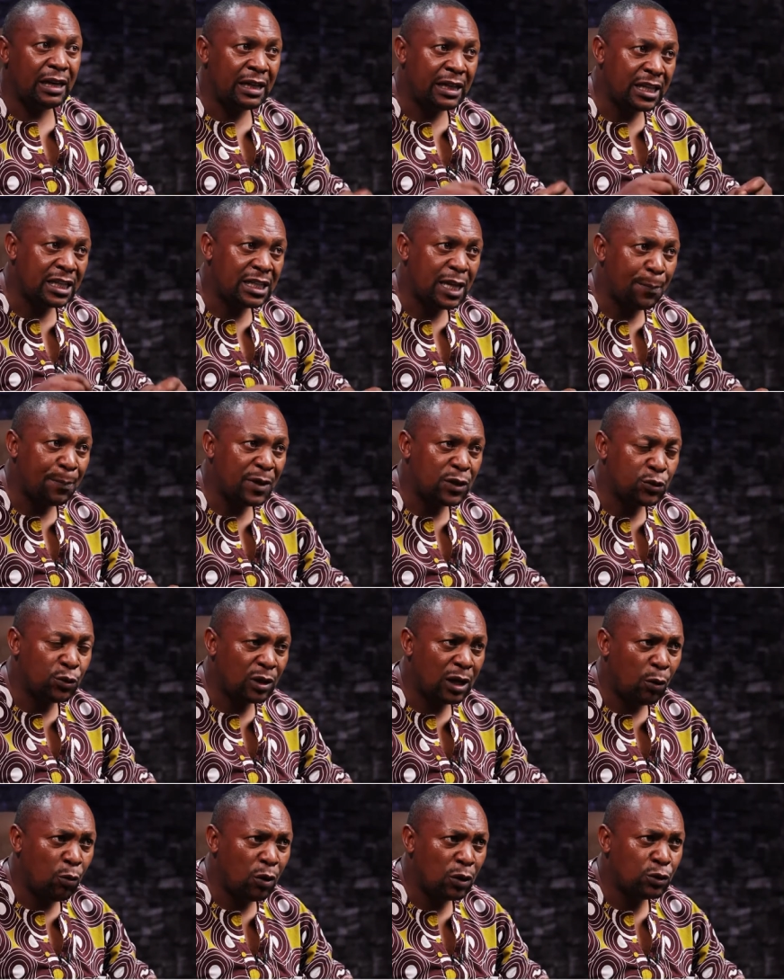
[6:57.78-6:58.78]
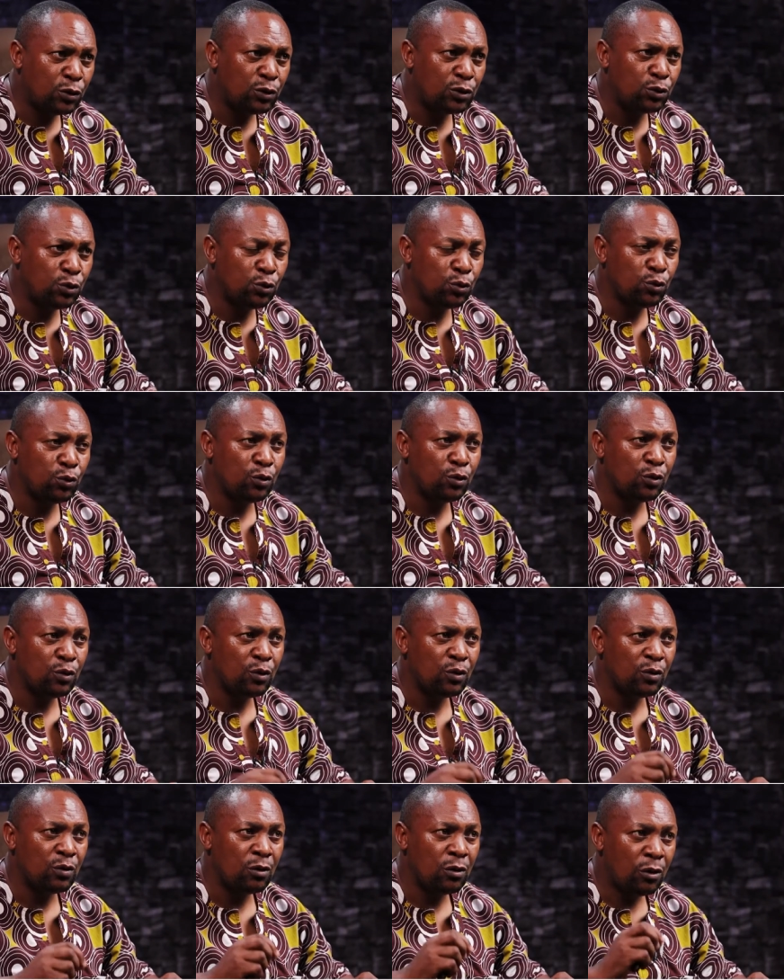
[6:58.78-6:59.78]
In this episode, I want to
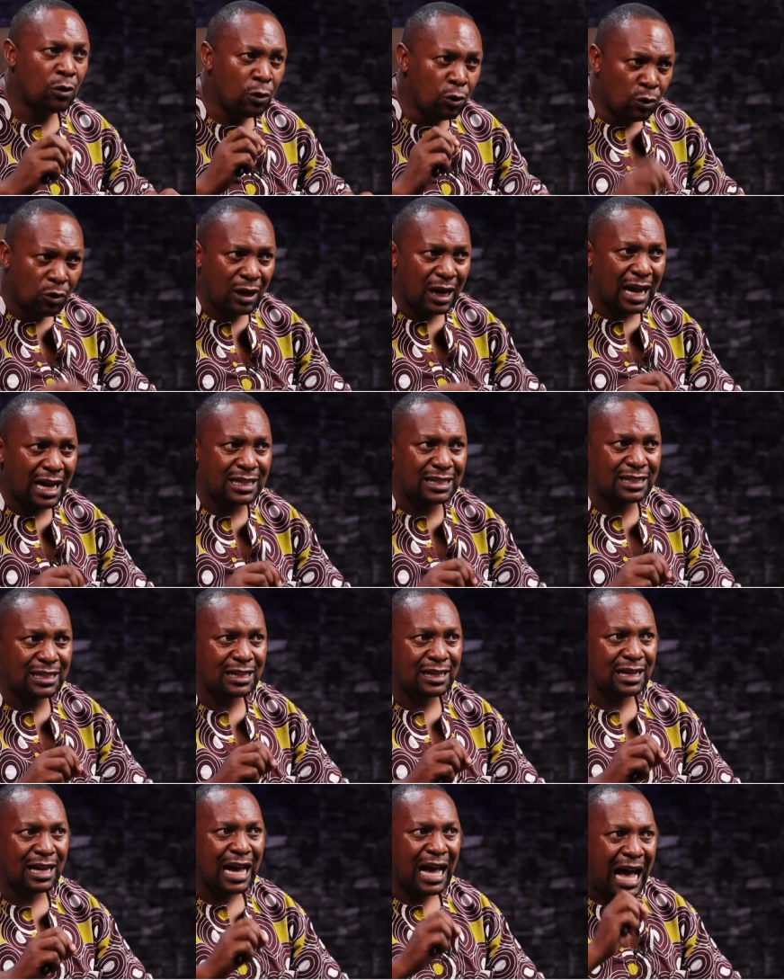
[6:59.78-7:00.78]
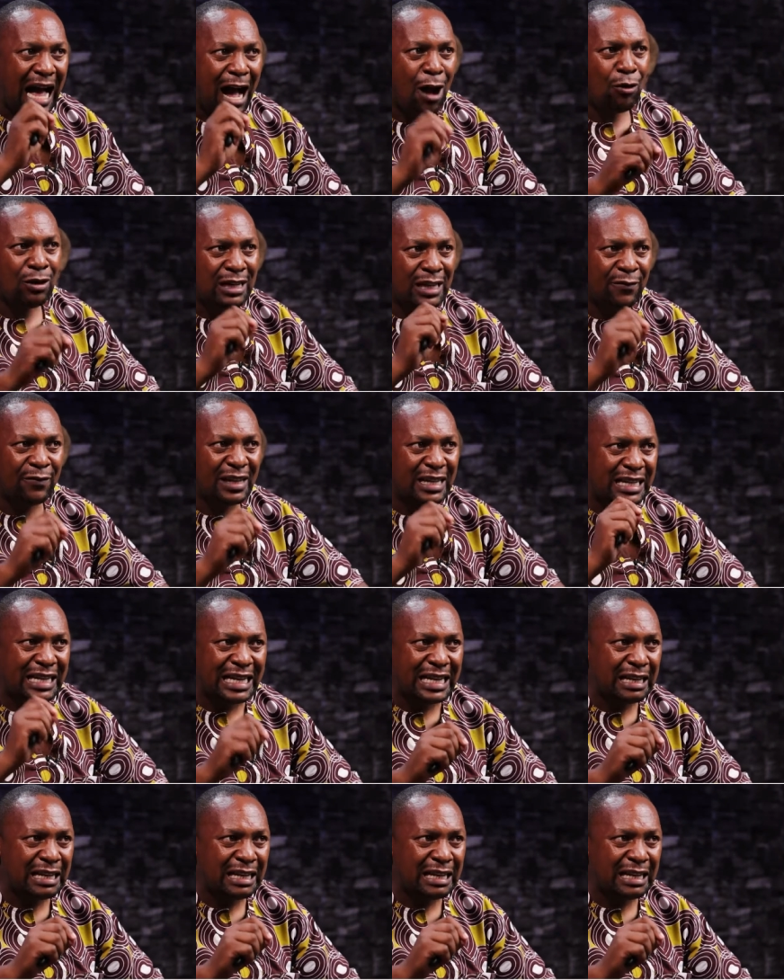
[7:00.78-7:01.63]
look at how David